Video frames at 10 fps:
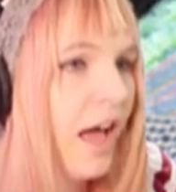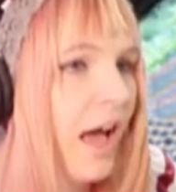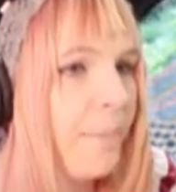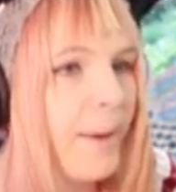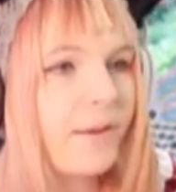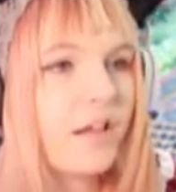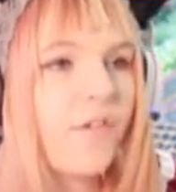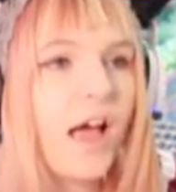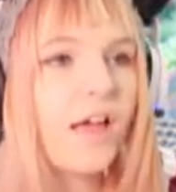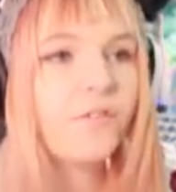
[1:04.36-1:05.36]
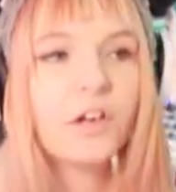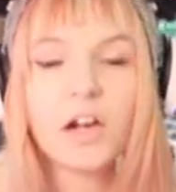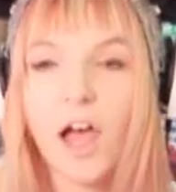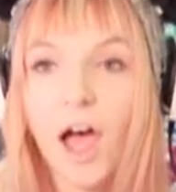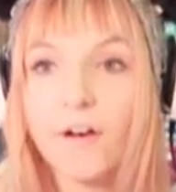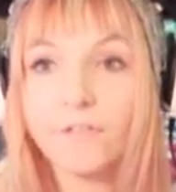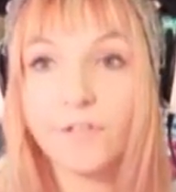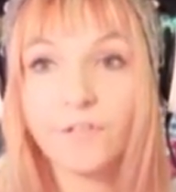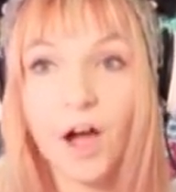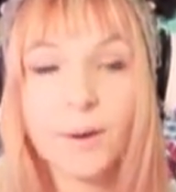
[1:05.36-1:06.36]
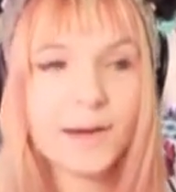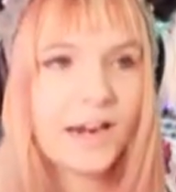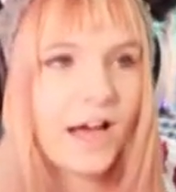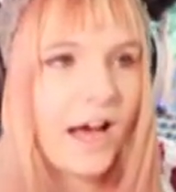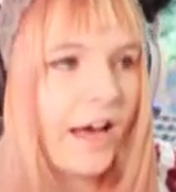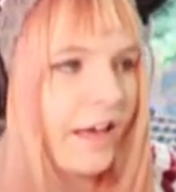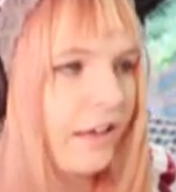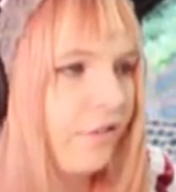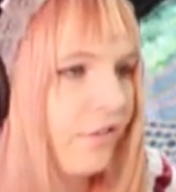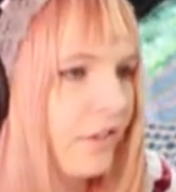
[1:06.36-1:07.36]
And maybe to find the love of all my life.